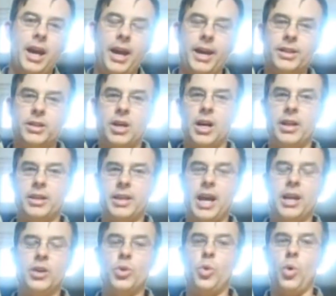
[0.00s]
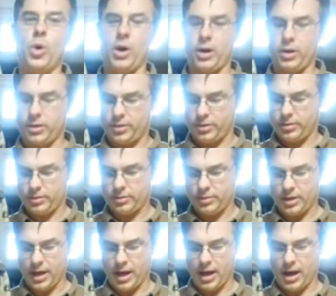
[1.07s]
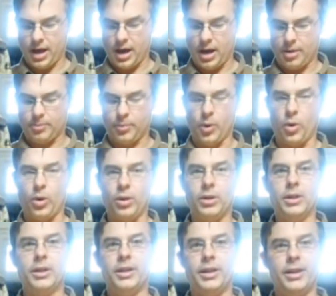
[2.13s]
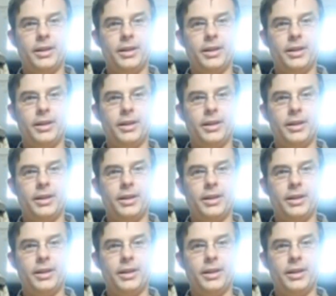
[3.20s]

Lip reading: it's got a 10-quart bowl,